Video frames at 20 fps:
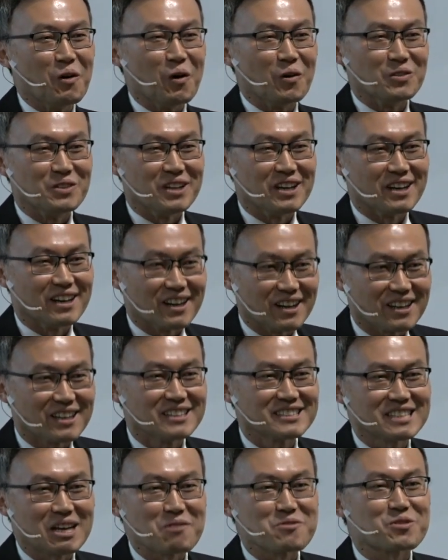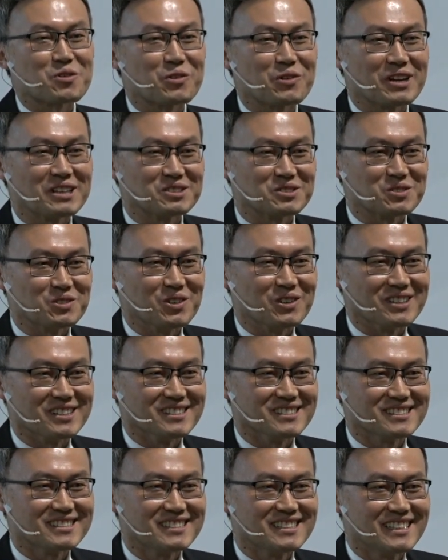on the South Korean
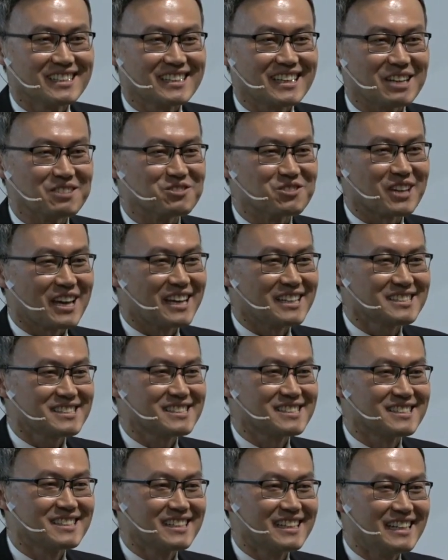soil. Can you guess?